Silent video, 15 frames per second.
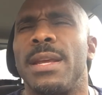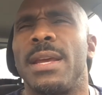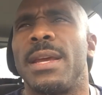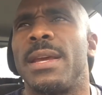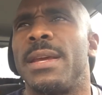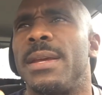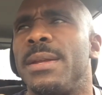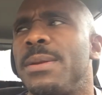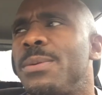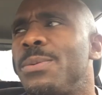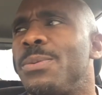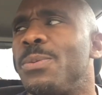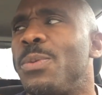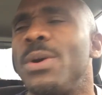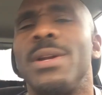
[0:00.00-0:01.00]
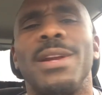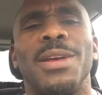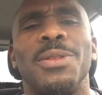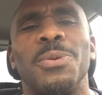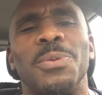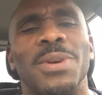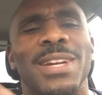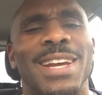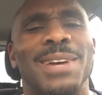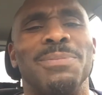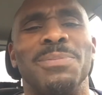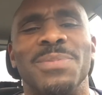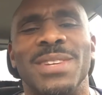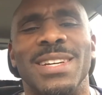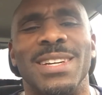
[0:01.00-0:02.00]
and one other one
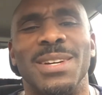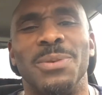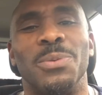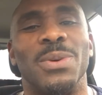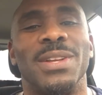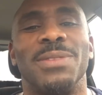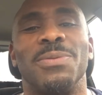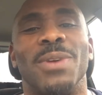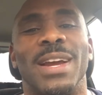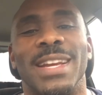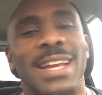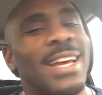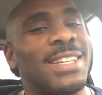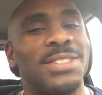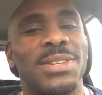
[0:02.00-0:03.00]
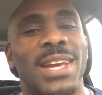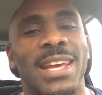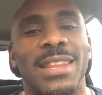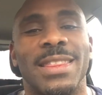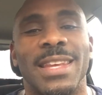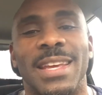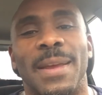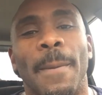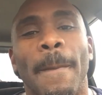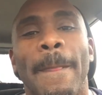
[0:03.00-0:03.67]
I'm with right now. I just can't think.